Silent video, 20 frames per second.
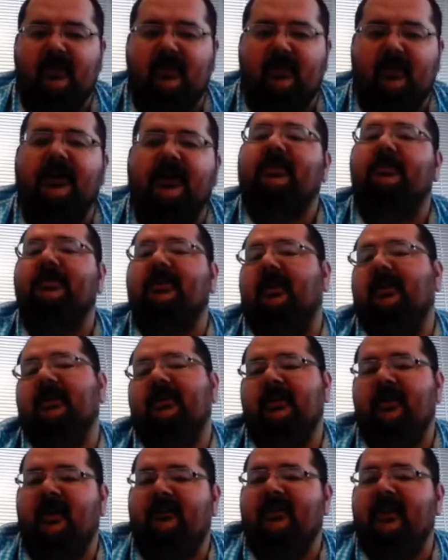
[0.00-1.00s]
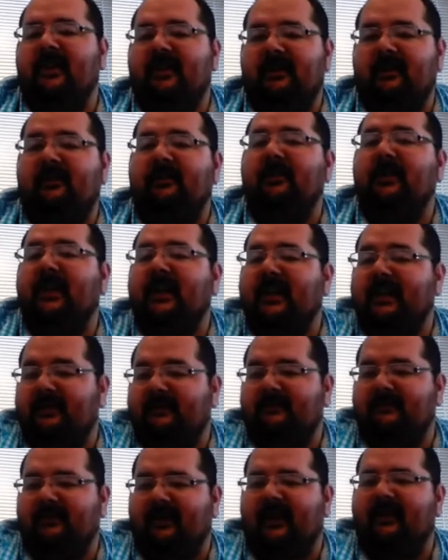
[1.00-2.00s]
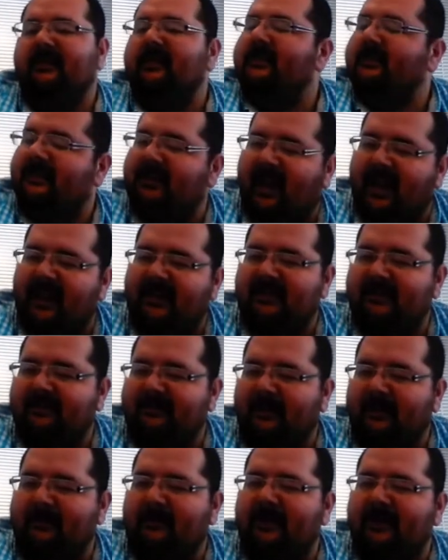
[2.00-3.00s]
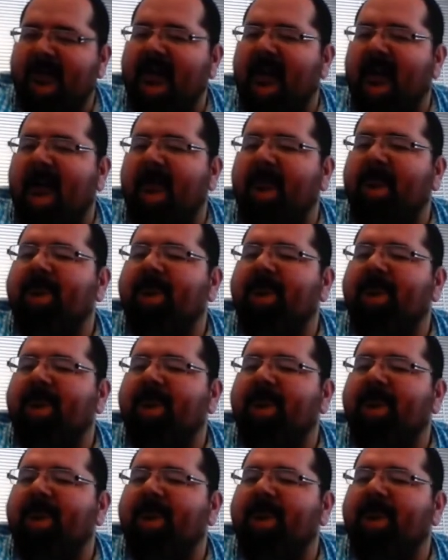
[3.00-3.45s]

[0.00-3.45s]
Actually, I'm sorry, you have to hit, this catches me up every time.